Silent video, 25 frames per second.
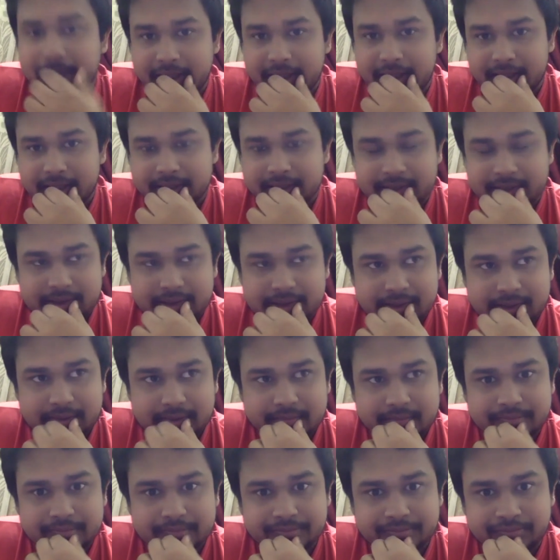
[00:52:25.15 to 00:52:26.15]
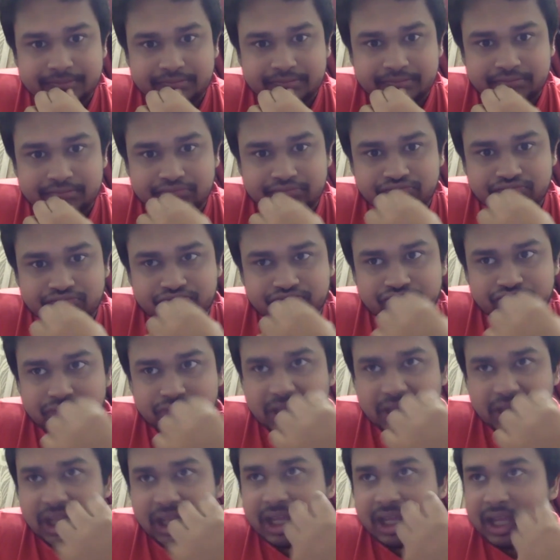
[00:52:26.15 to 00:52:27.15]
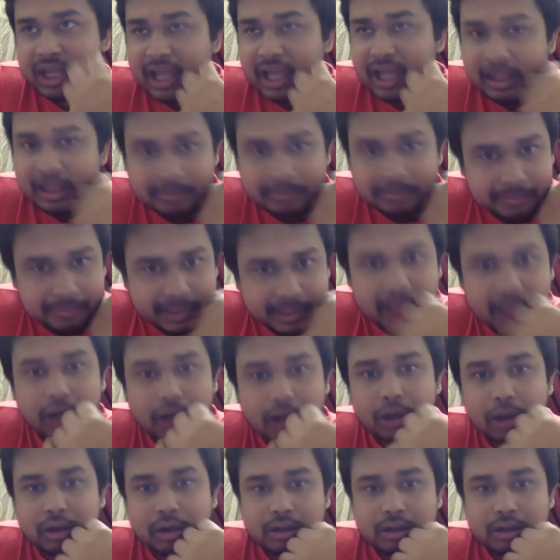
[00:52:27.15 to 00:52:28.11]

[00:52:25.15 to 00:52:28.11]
tennis. They helped me a lot